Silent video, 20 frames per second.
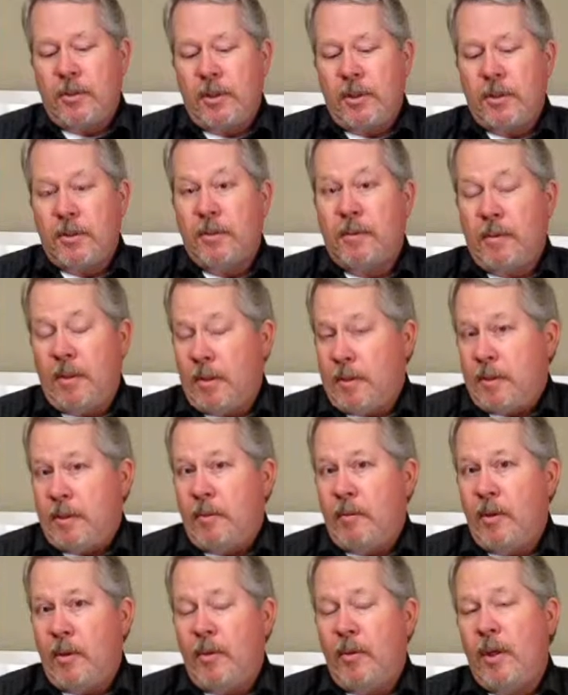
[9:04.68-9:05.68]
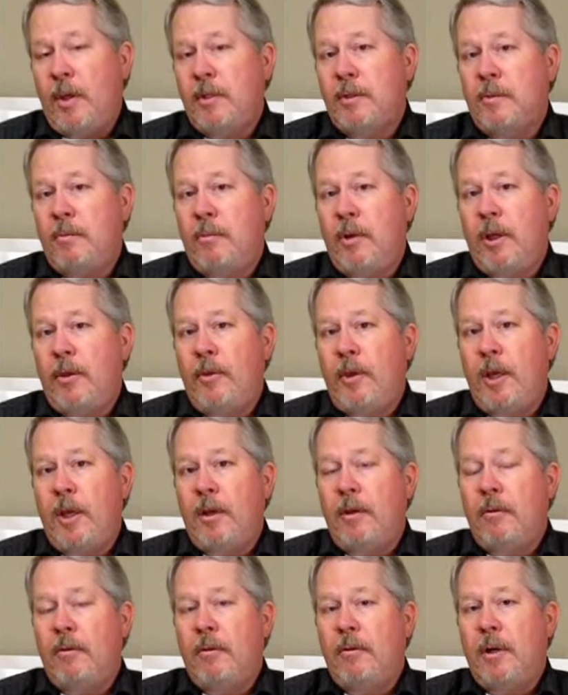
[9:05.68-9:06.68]
just some of the things that we
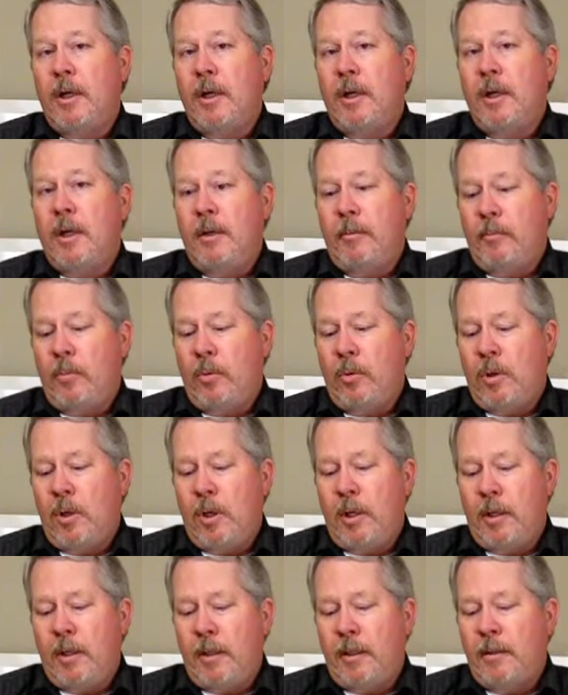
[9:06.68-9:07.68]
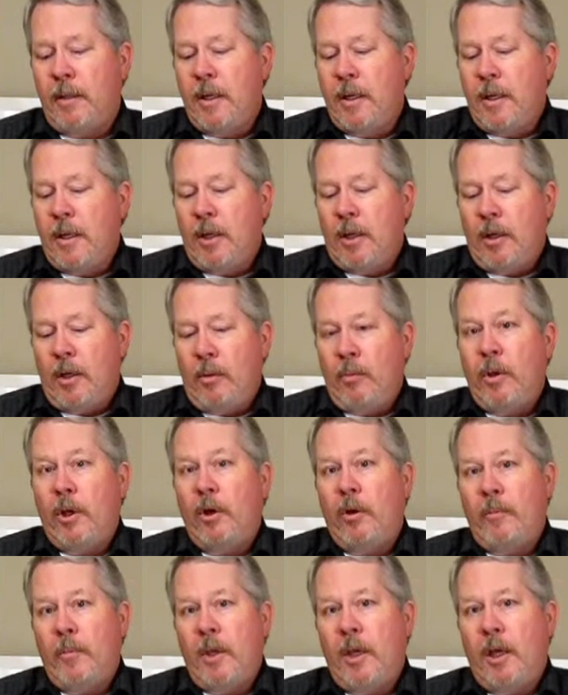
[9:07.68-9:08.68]
think are important, and we
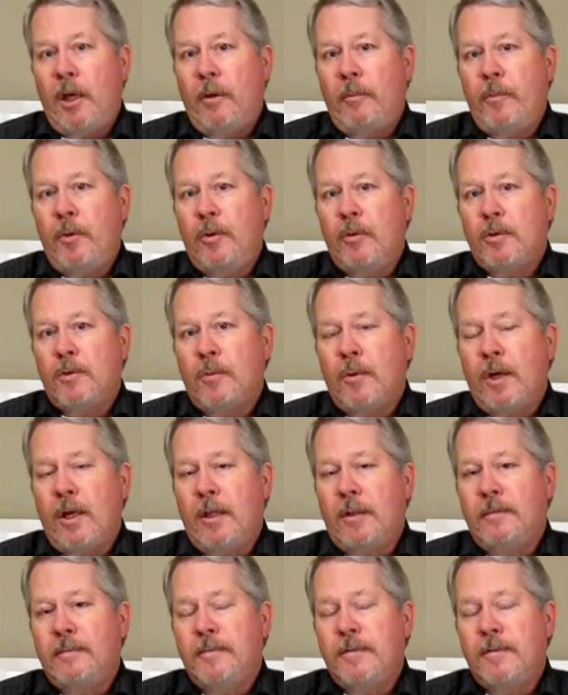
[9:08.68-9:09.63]
hope they help you as well.